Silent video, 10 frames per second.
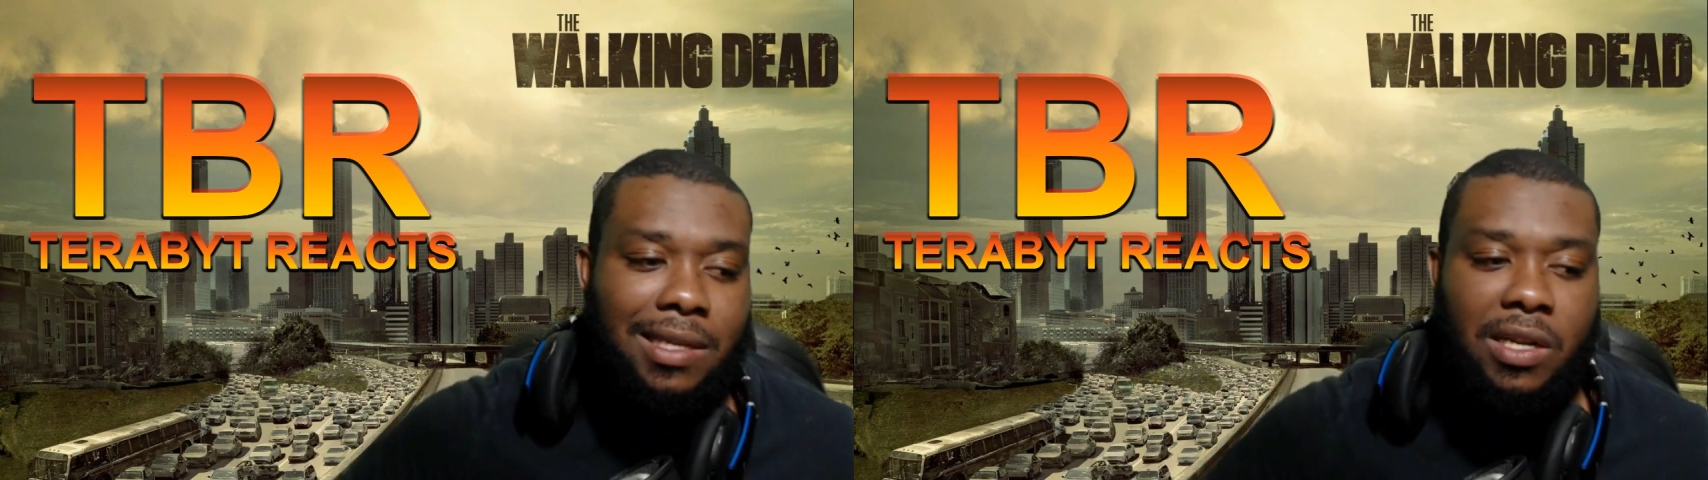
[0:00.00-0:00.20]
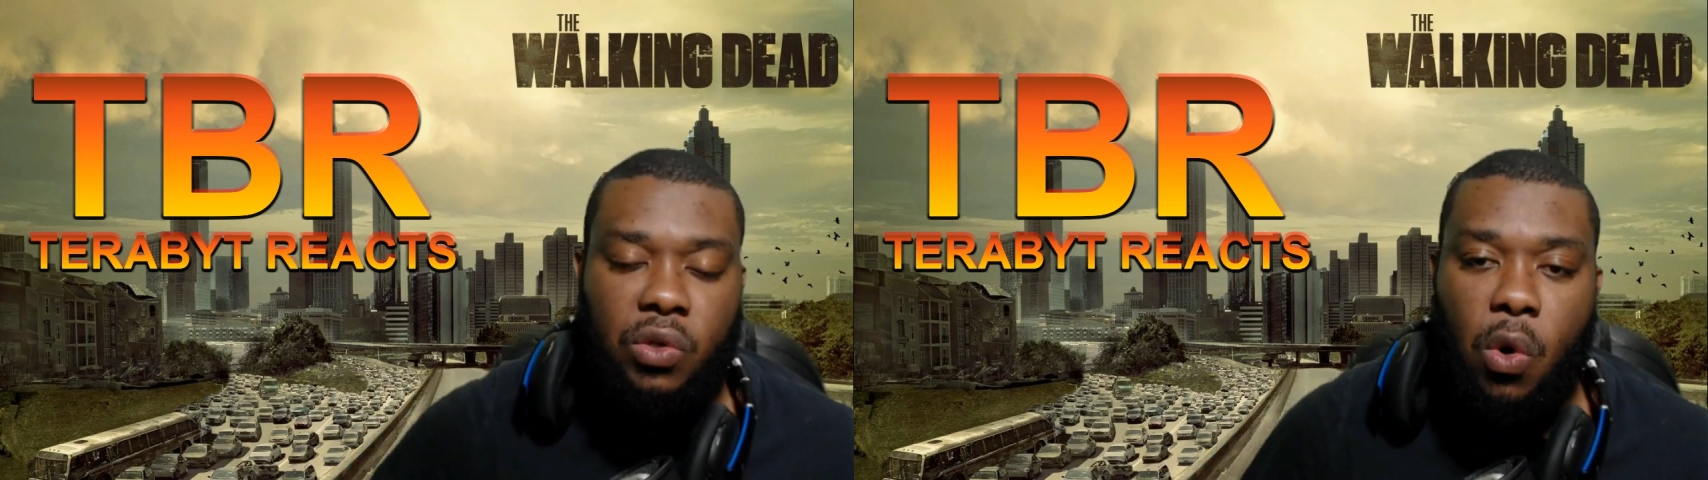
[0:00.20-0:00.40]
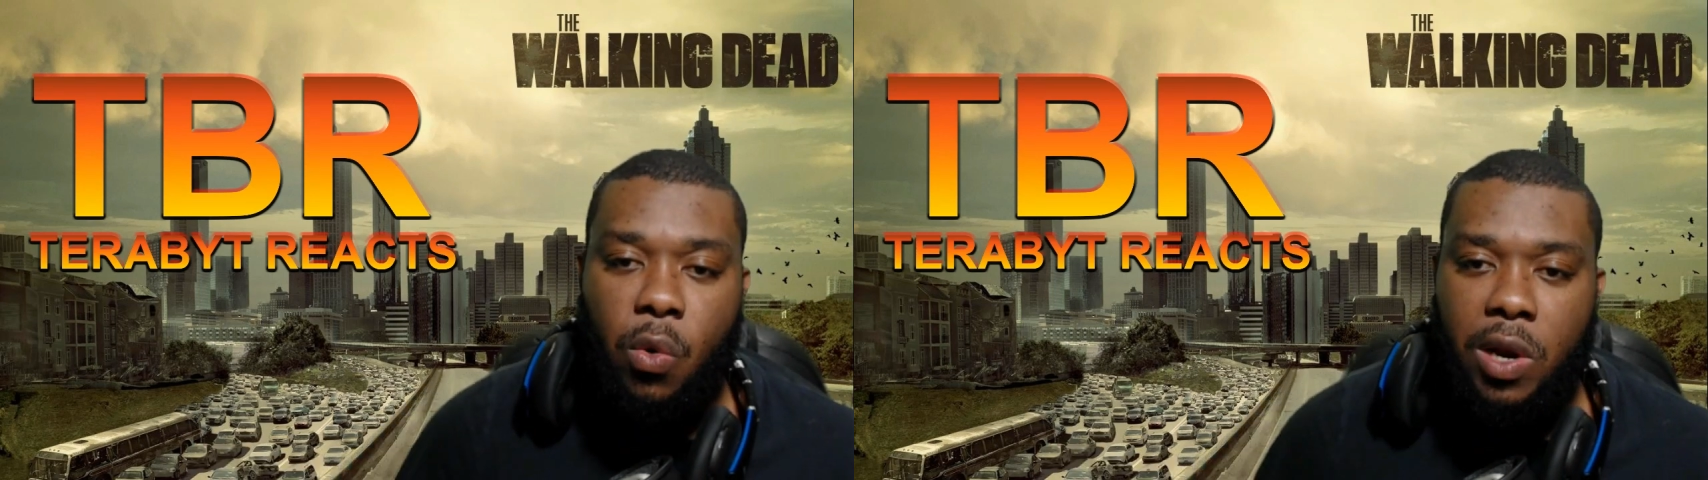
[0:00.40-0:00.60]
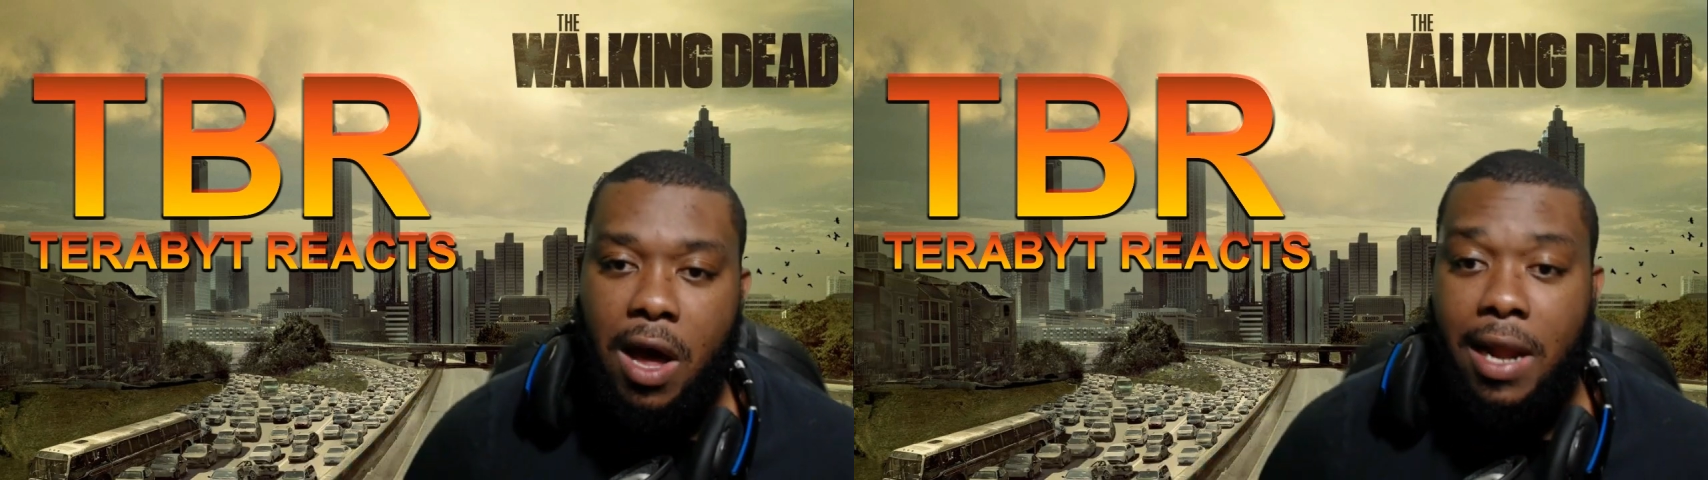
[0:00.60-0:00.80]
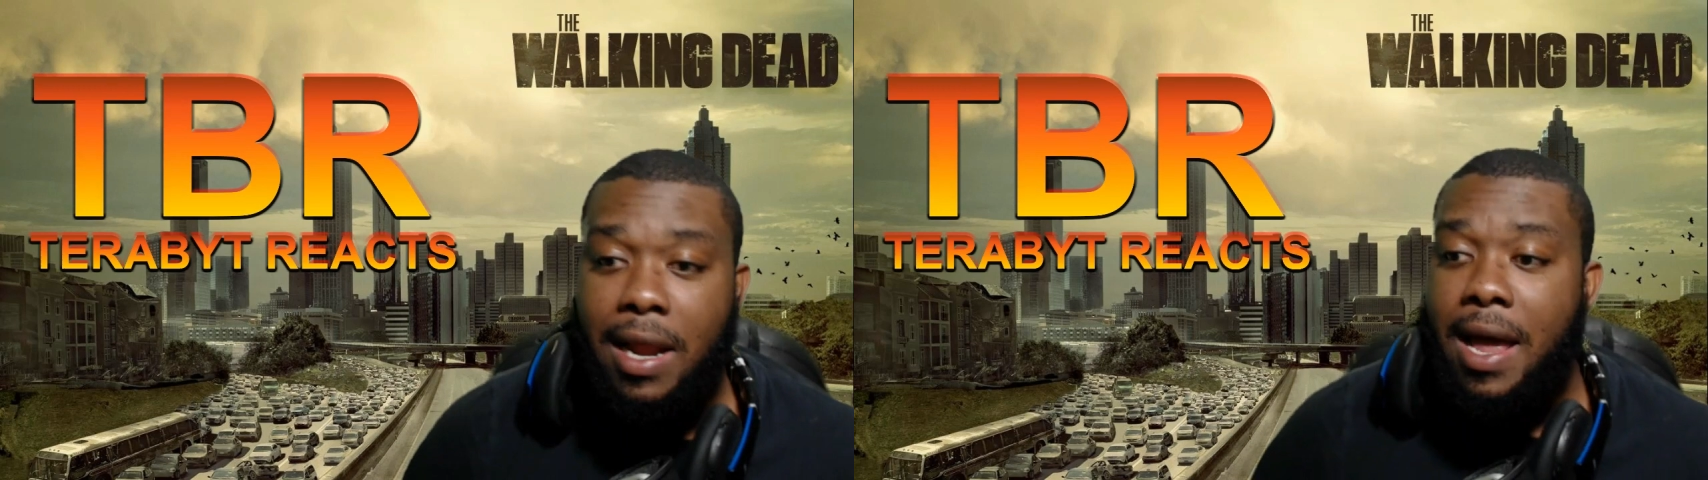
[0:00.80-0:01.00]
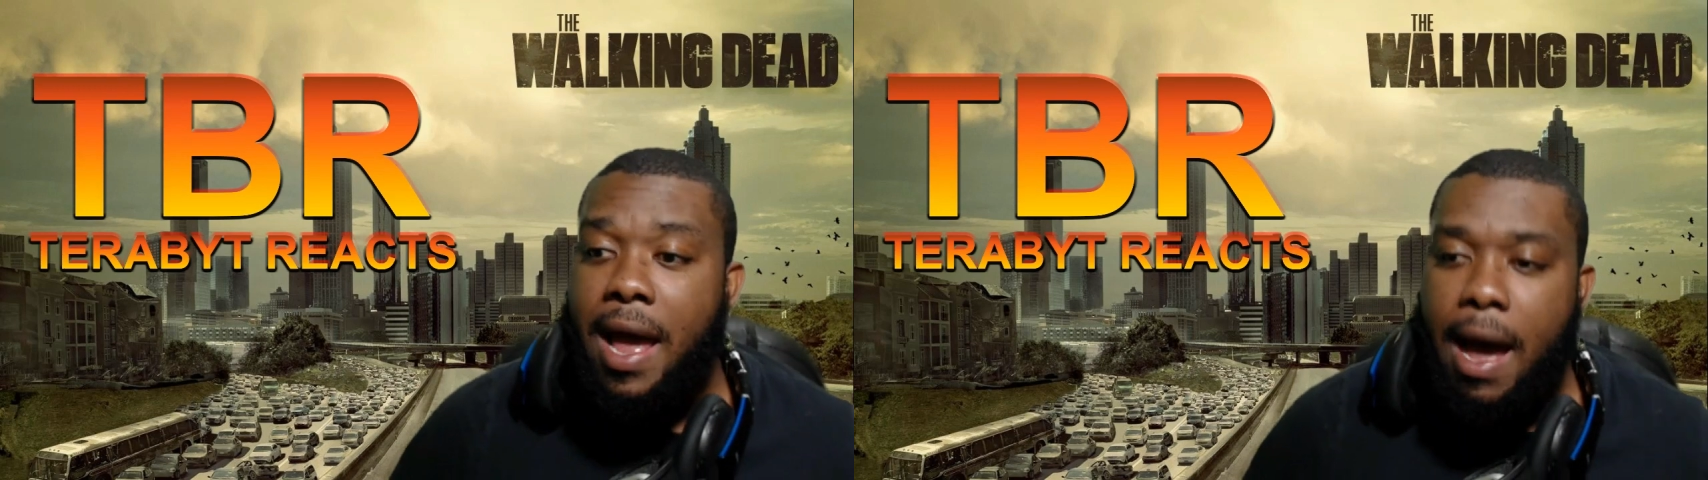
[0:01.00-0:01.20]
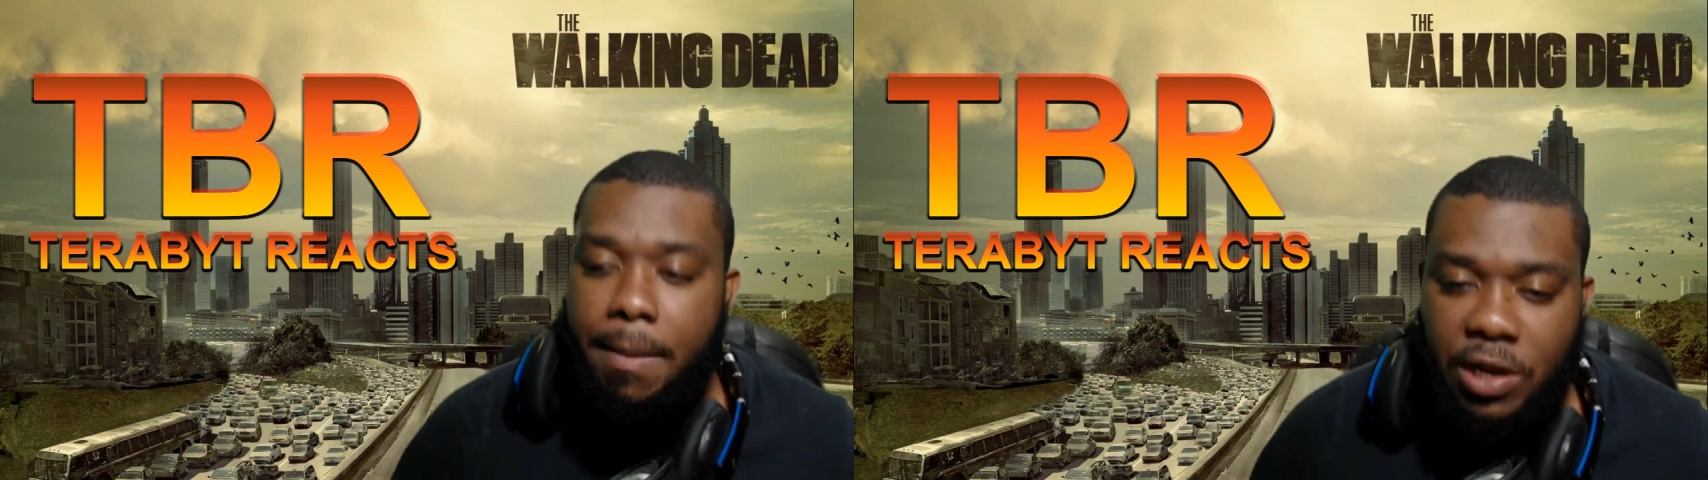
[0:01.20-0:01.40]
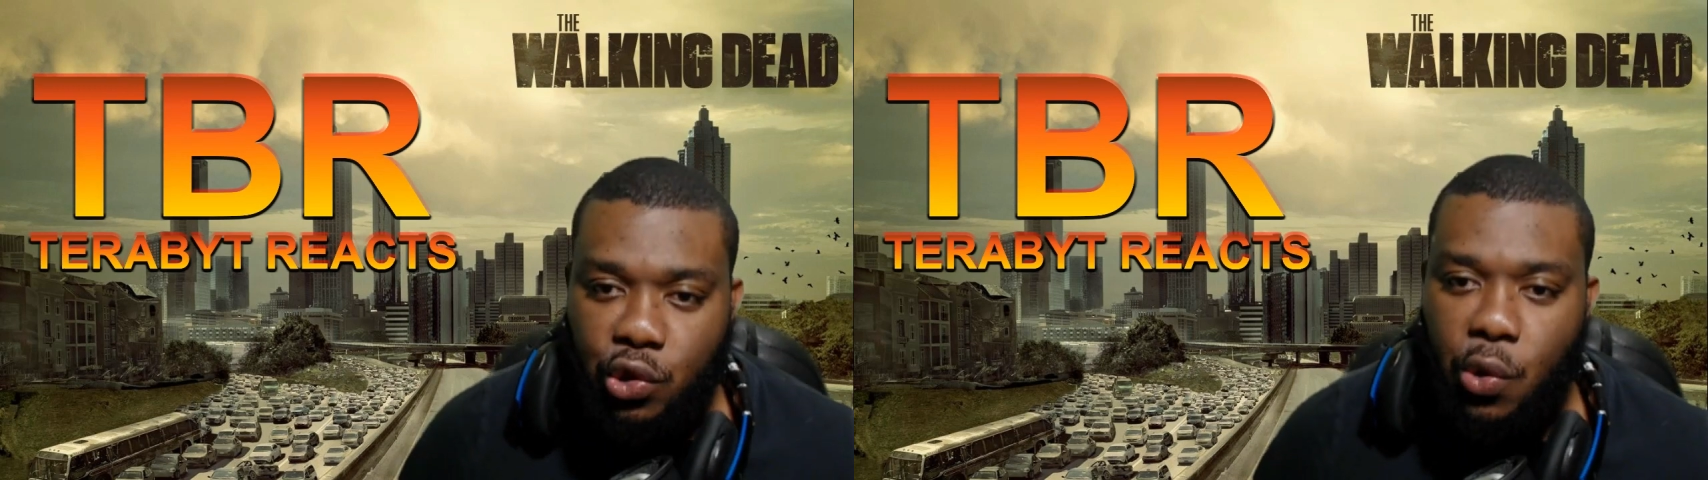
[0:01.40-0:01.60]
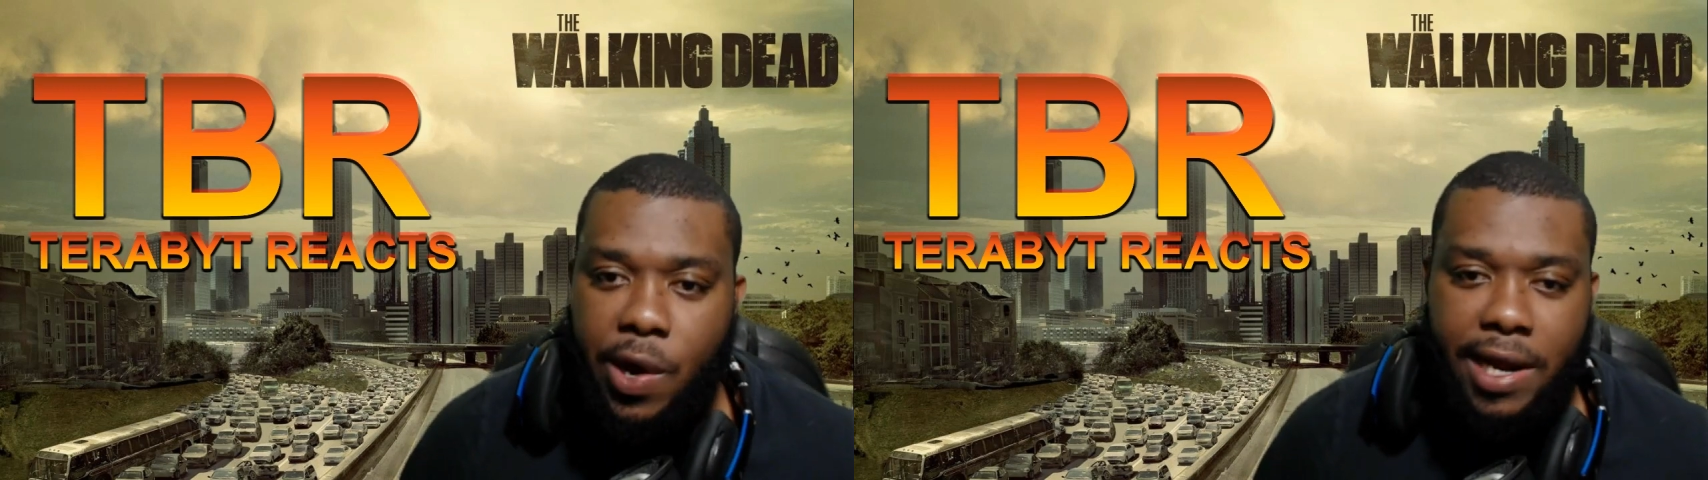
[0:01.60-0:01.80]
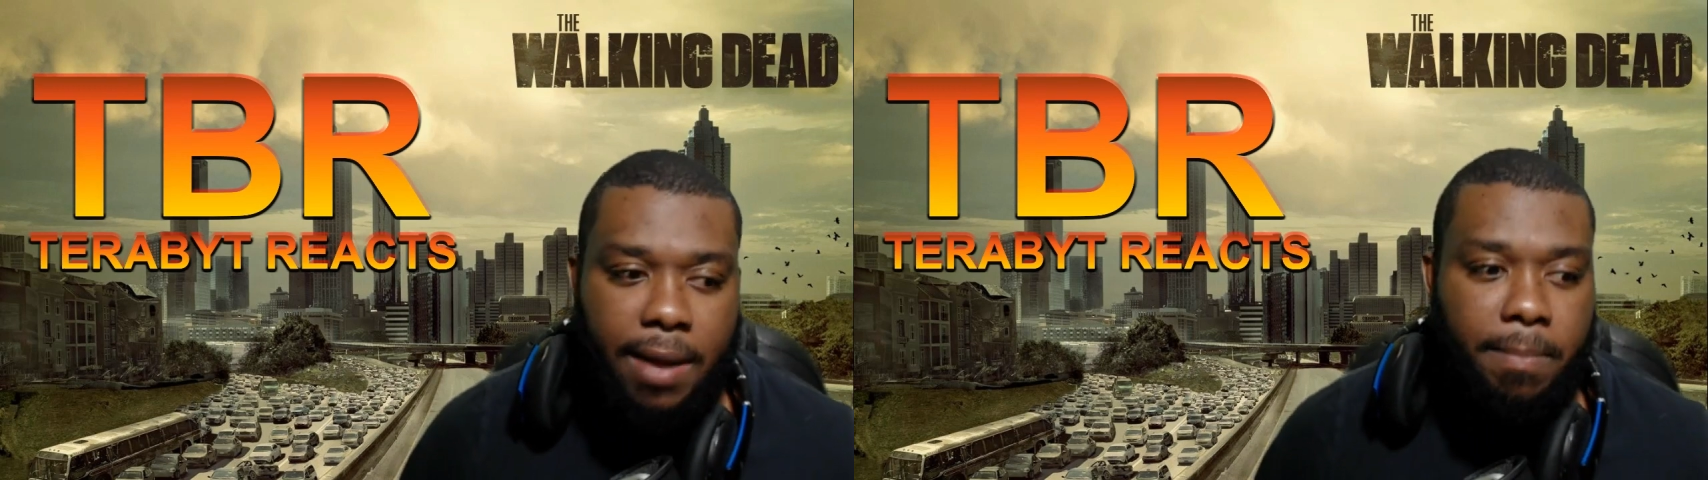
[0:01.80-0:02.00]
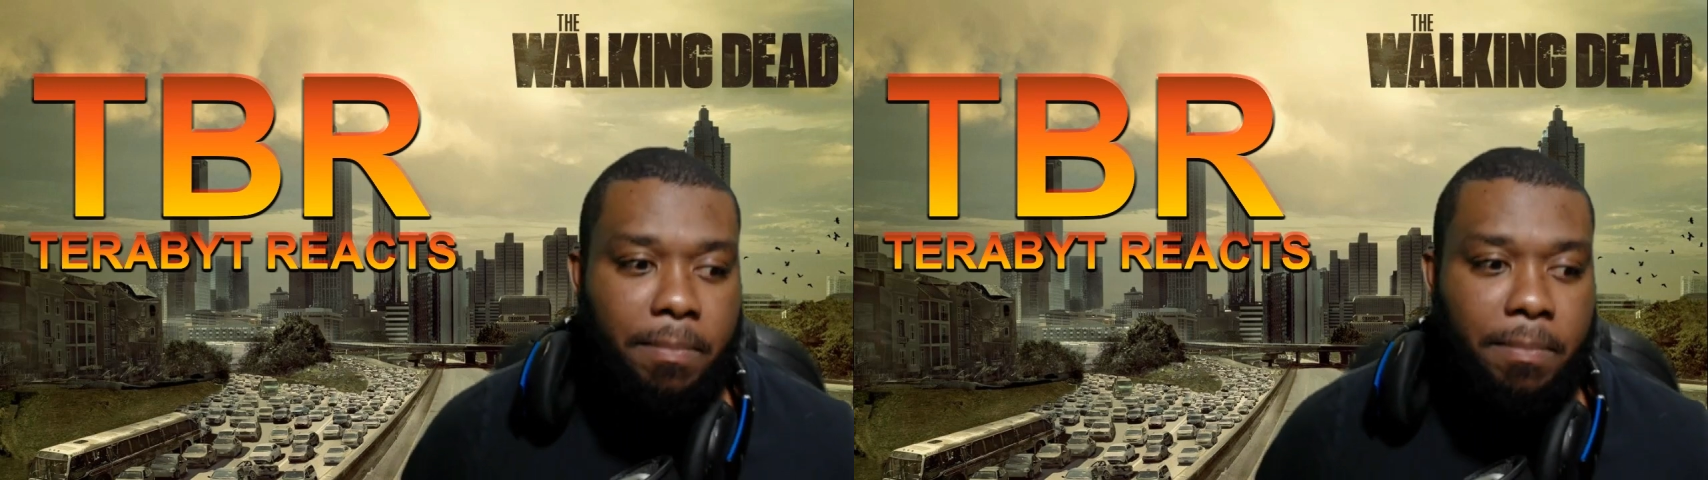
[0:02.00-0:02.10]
that is going on, I'm enjoying it.